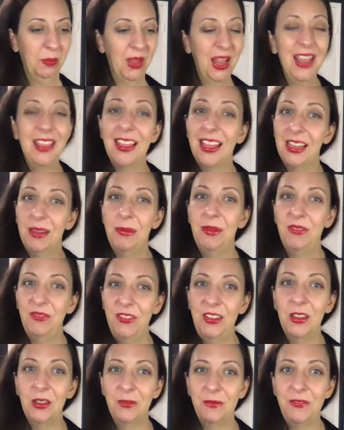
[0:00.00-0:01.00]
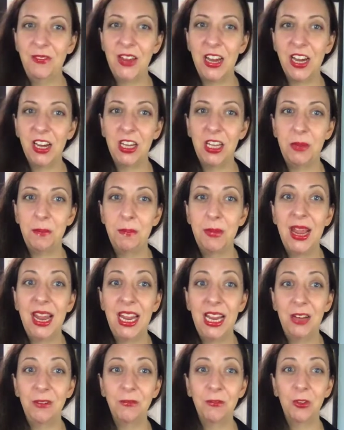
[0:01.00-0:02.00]
And that can feel very
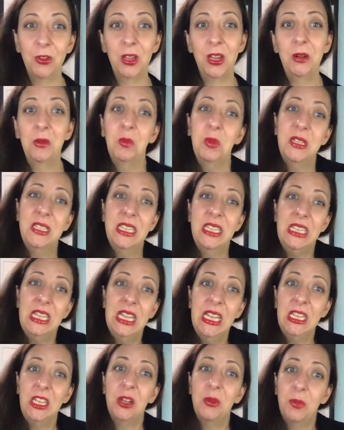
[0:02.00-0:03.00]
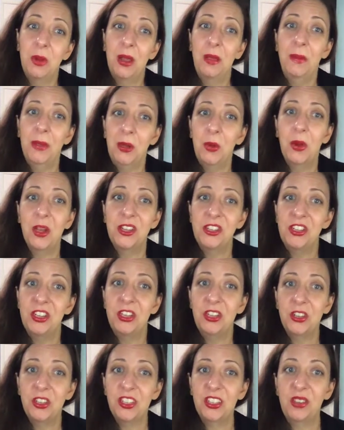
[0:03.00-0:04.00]
painful. And once again, you're probably questioning
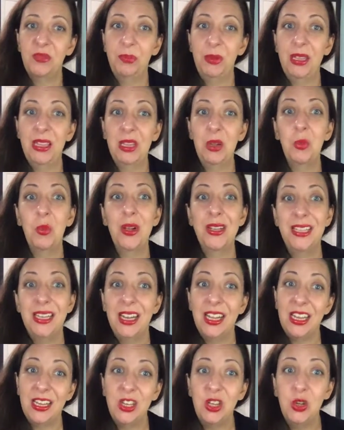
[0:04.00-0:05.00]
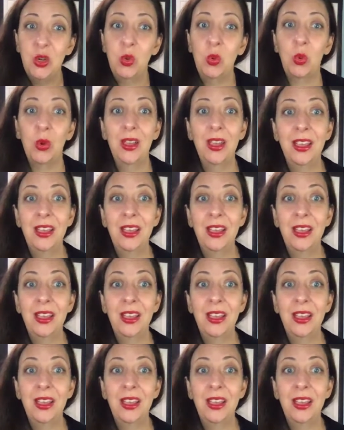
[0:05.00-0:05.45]
yourself, being like, what did I do?